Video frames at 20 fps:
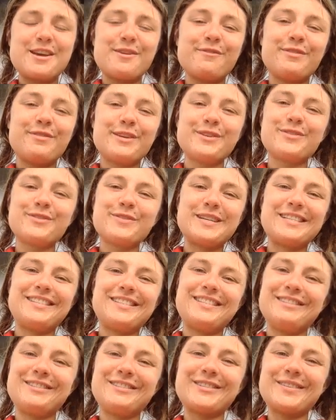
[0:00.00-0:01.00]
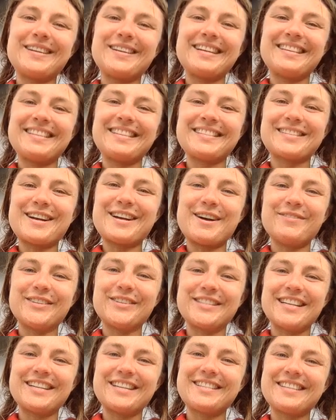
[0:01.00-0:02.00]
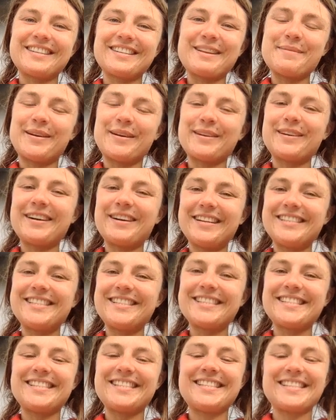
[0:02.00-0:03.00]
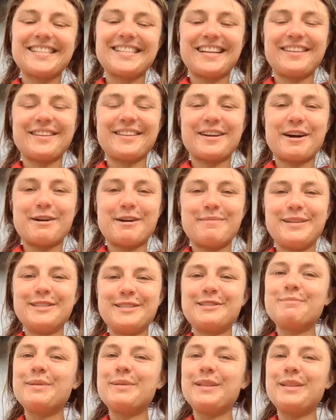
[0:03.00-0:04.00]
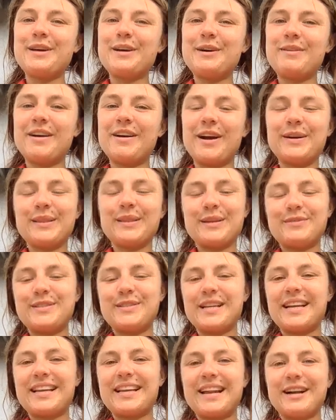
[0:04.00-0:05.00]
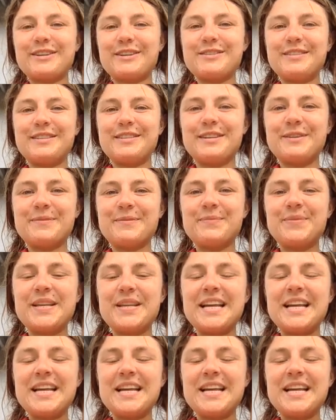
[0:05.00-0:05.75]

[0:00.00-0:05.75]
Feel free to join in this conversation about consciousness in the comments below. I'd love to connect with you.